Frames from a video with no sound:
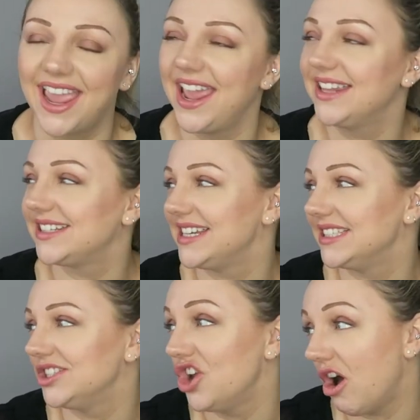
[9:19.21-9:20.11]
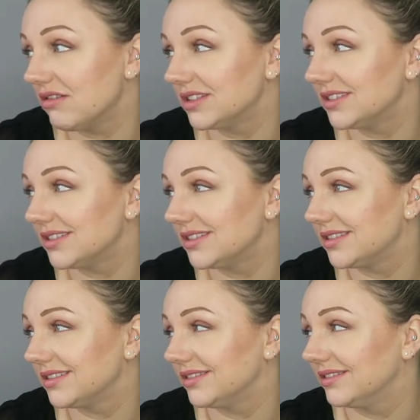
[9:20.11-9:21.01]
It is not
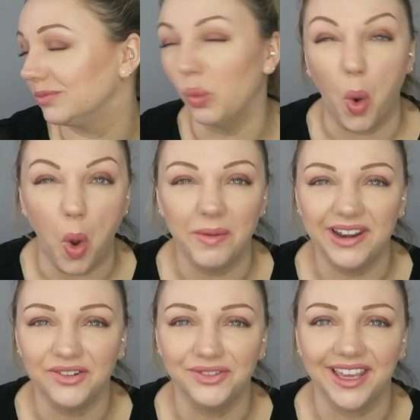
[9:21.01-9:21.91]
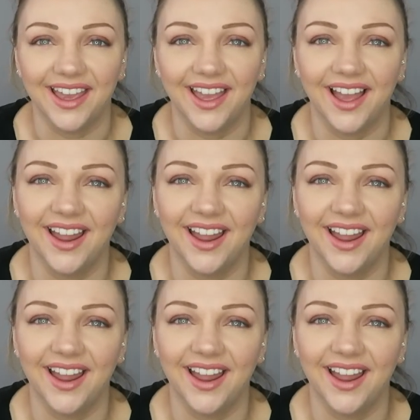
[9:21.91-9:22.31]
warm enough yet.